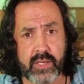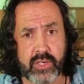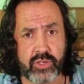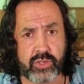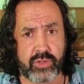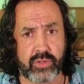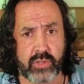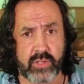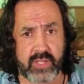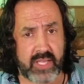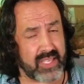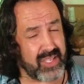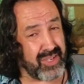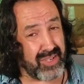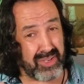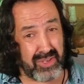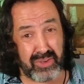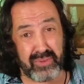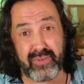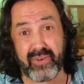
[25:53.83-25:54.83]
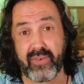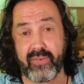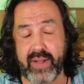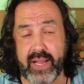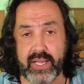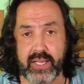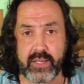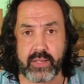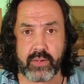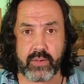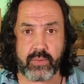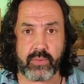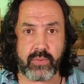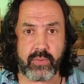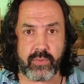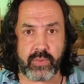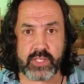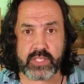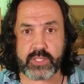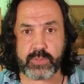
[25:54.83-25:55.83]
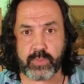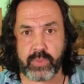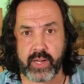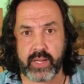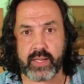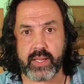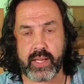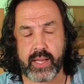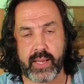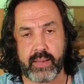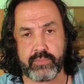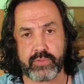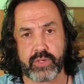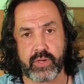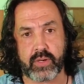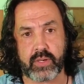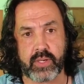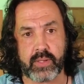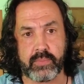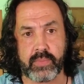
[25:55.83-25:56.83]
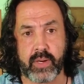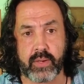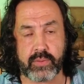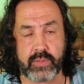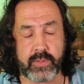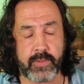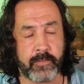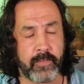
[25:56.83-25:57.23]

sure that you already know which brand I'm talking about.